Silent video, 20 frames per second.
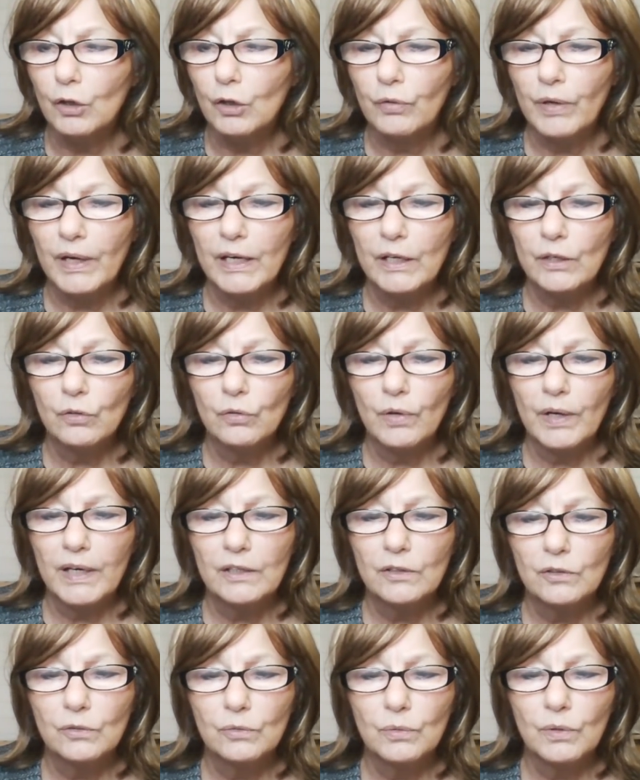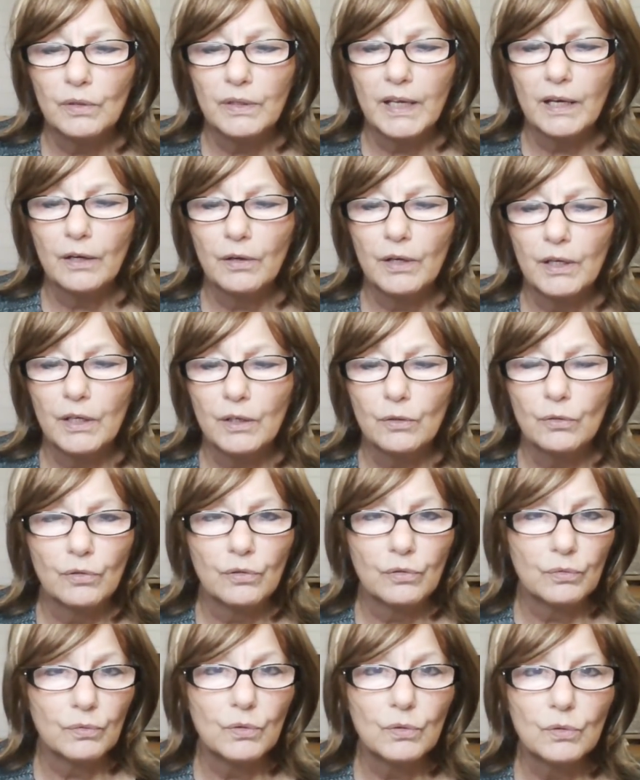Great grace will carry you
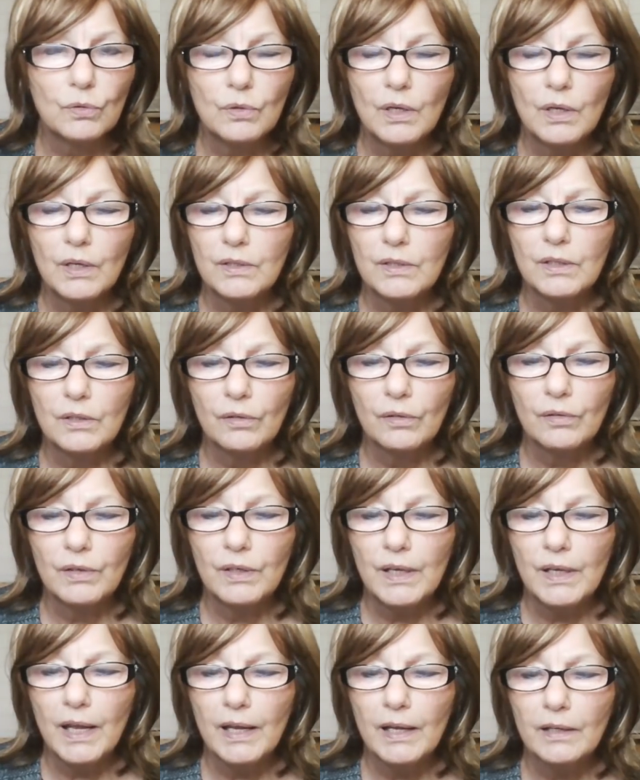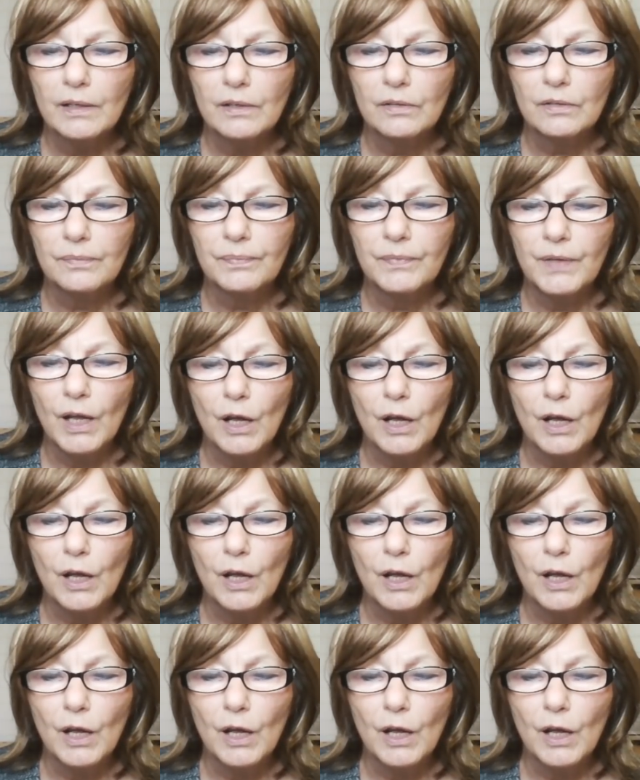through till the end.